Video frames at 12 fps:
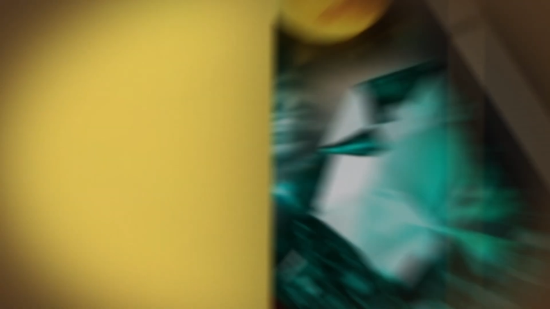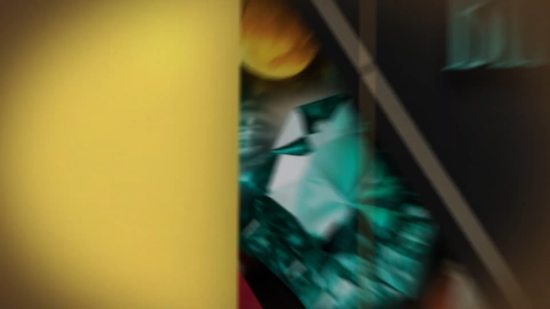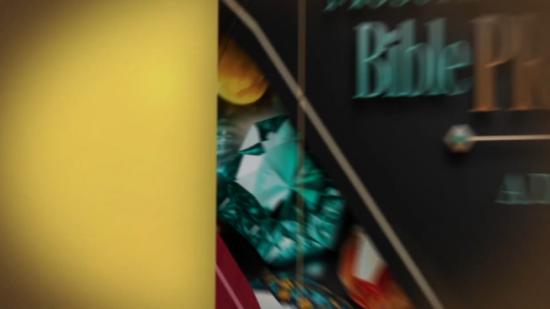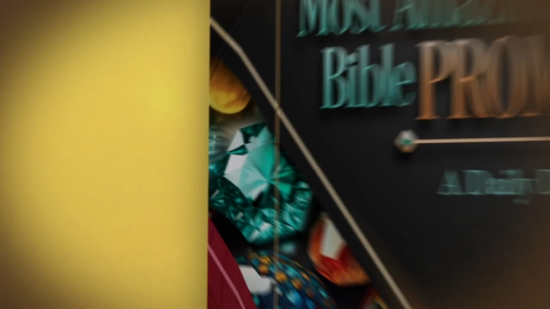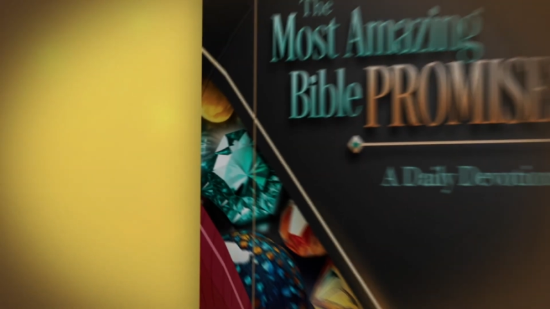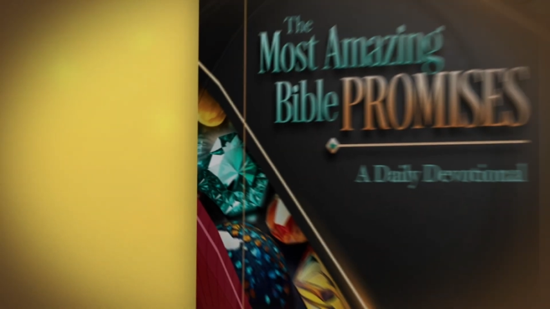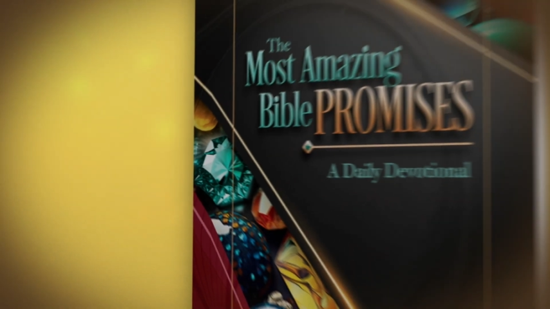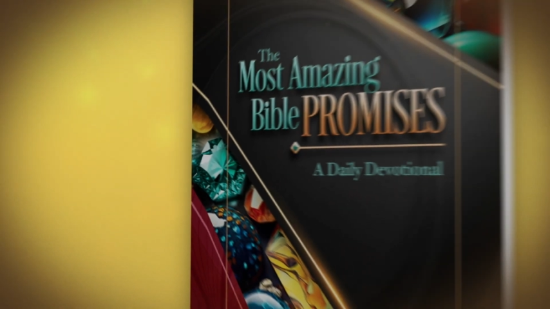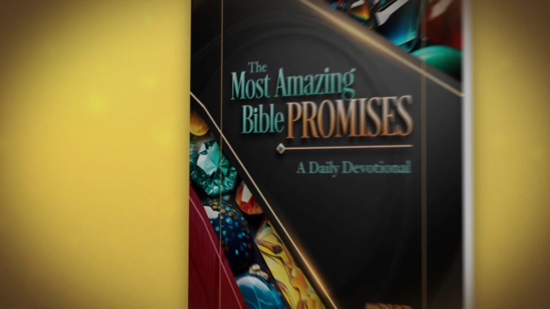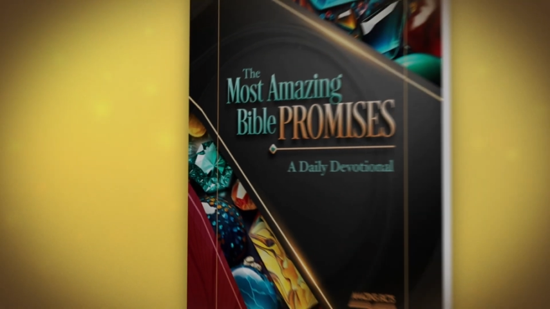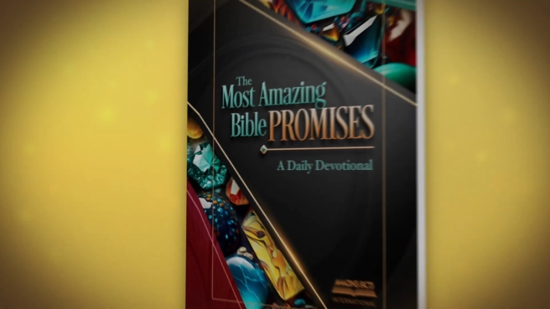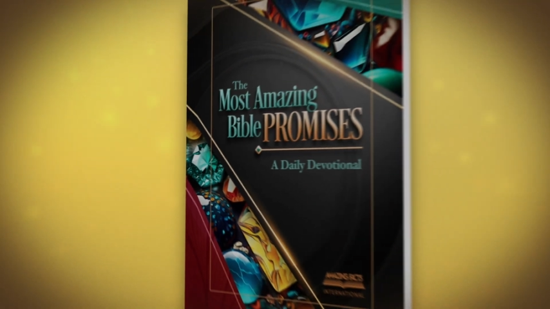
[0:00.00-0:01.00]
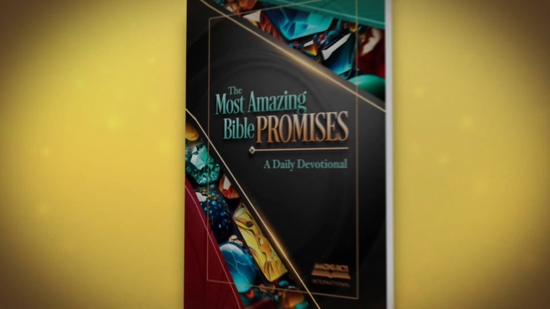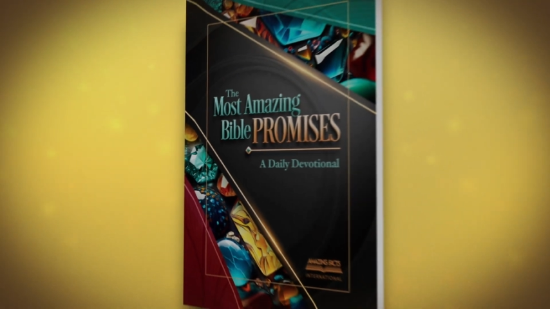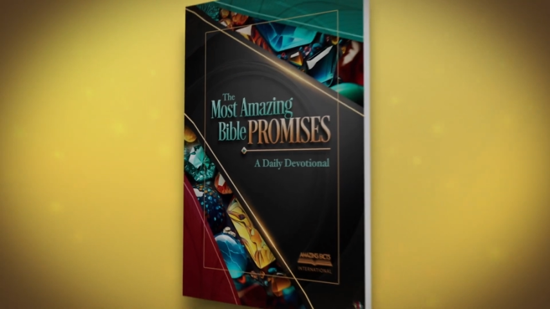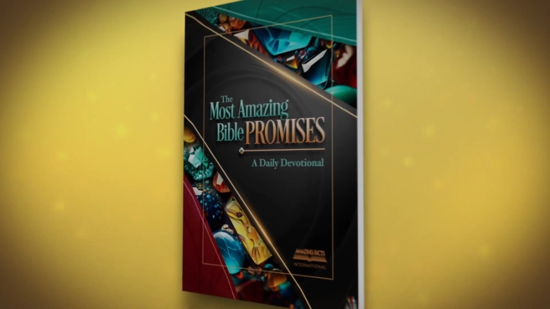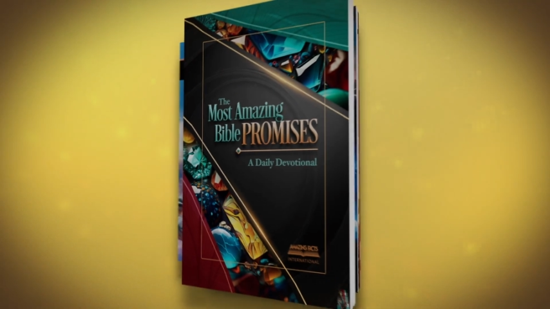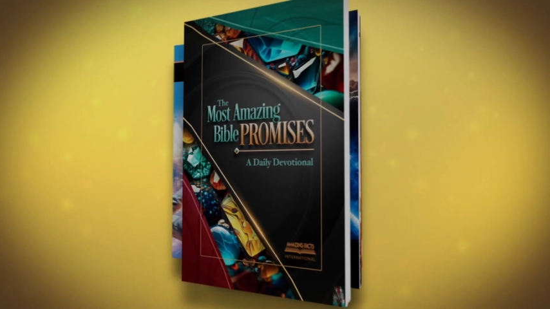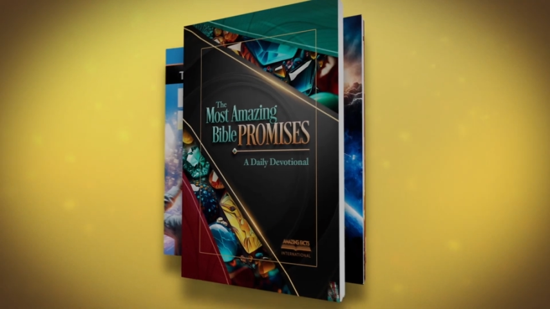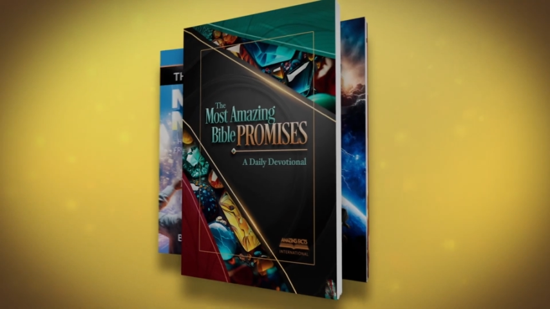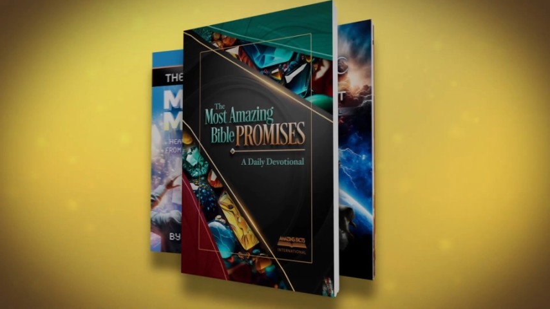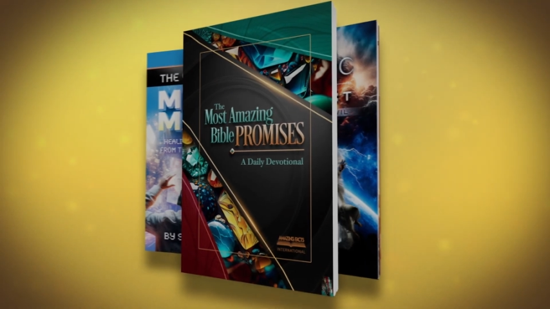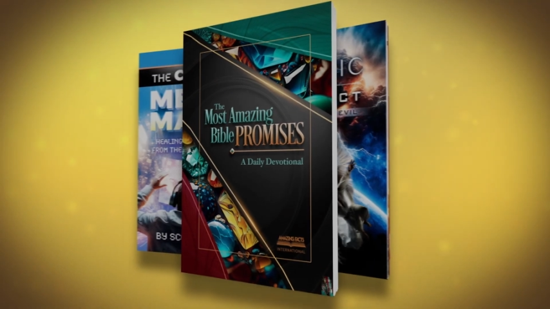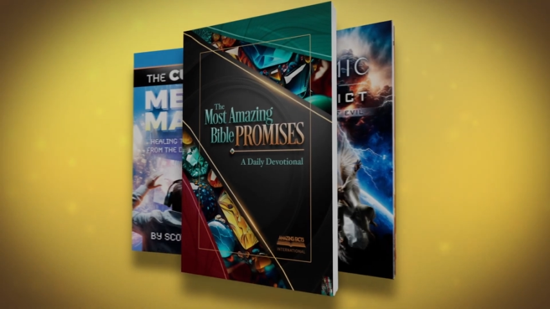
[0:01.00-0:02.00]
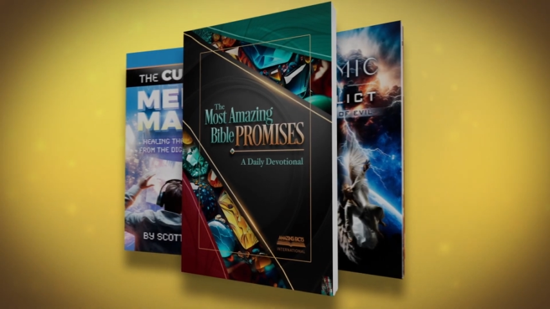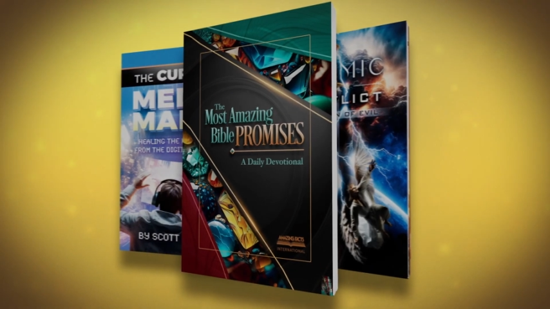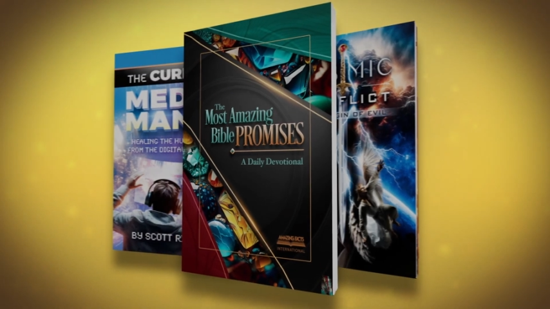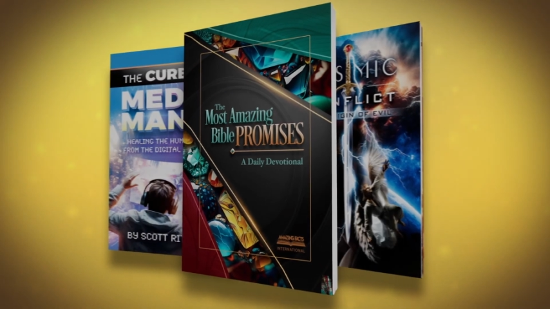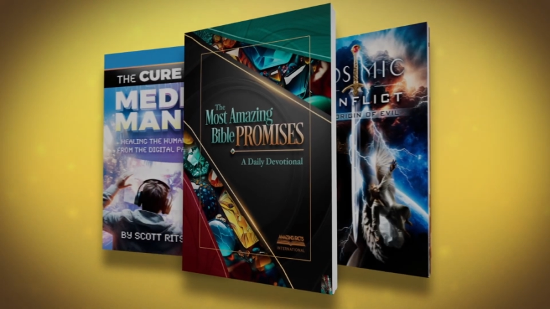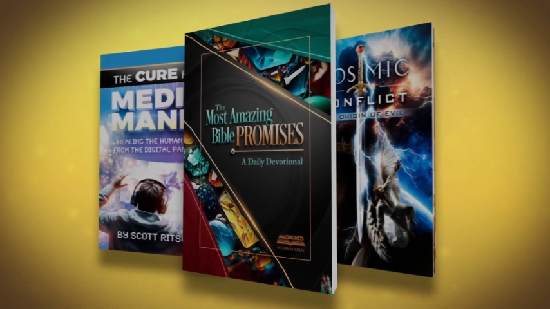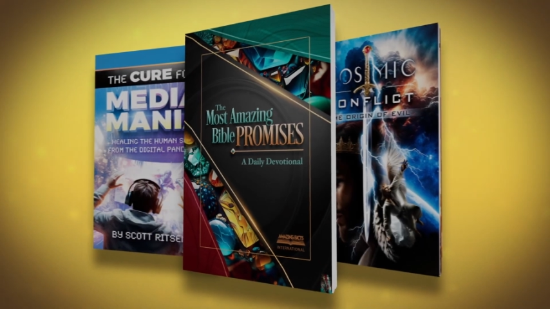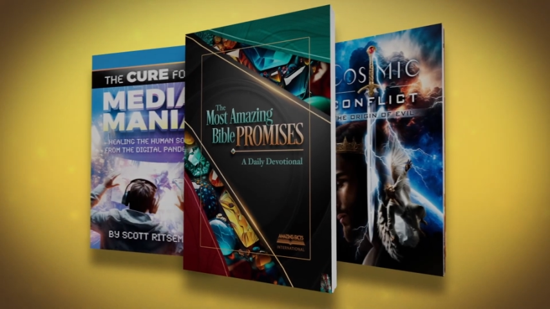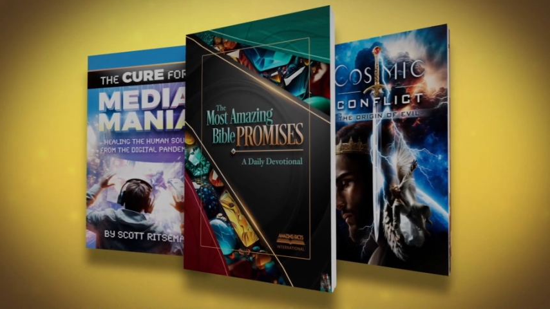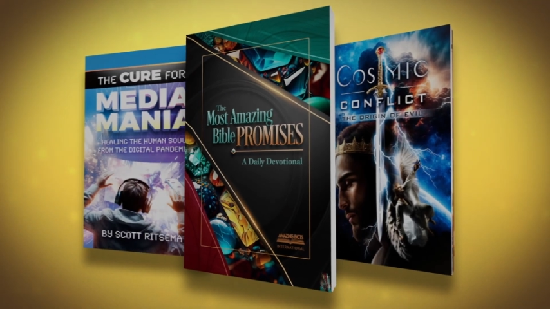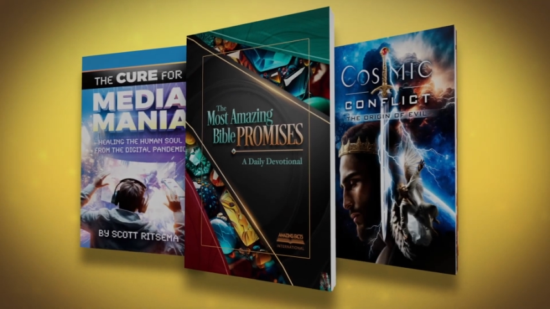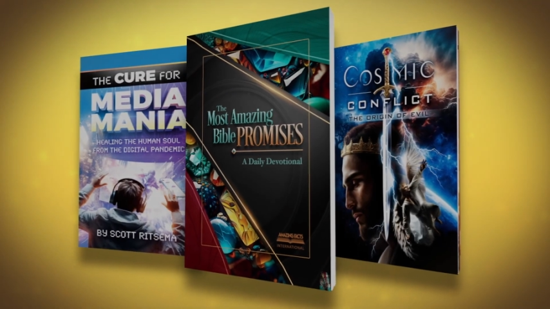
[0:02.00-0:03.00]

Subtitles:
(no speaker visible)